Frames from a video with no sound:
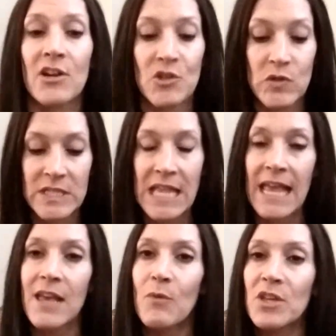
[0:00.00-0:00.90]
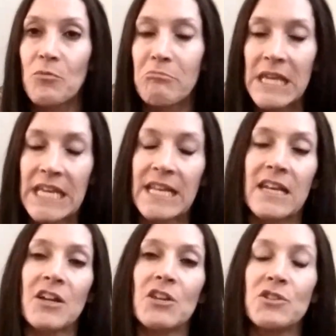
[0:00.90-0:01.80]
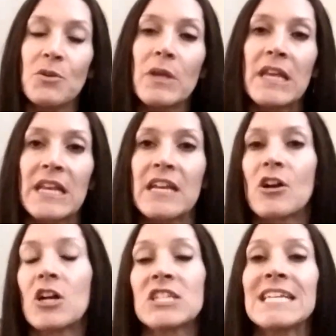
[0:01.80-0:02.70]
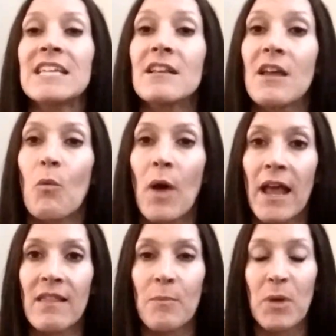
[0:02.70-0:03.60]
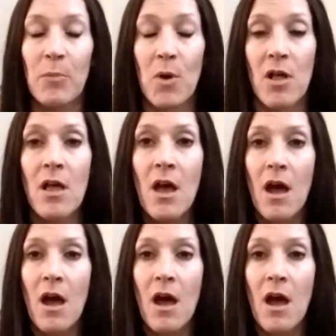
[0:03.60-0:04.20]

Are you saying what you mean, and are you doing it in an articulate way that people